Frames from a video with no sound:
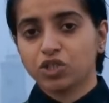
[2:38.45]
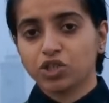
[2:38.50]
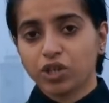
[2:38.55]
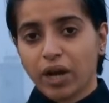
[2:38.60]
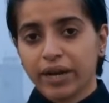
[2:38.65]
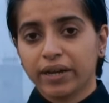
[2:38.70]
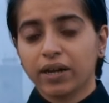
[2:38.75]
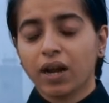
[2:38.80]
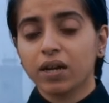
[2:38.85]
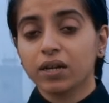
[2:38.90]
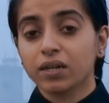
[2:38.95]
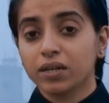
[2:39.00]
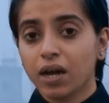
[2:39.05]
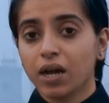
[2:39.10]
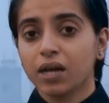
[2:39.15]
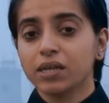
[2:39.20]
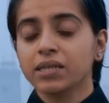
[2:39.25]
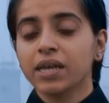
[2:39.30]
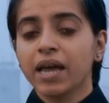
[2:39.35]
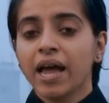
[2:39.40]
China
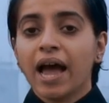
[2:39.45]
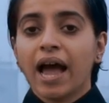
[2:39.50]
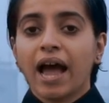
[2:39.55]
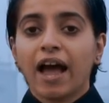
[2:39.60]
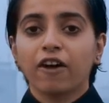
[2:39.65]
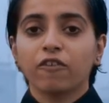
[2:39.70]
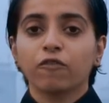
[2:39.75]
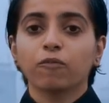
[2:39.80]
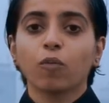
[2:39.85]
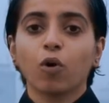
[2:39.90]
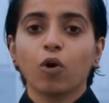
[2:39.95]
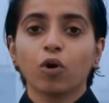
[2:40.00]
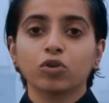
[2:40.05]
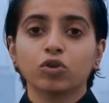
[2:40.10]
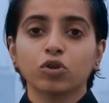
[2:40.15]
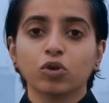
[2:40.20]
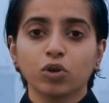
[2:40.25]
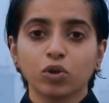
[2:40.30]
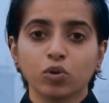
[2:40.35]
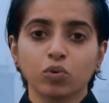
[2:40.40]
does have more
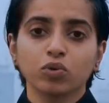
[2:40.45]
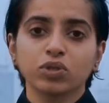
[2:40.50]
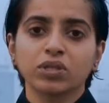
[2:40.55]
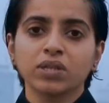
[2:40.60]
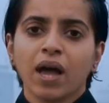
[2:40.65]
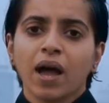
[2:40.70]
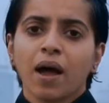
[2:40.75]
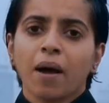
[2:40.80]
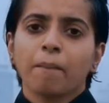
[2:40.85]
to lose.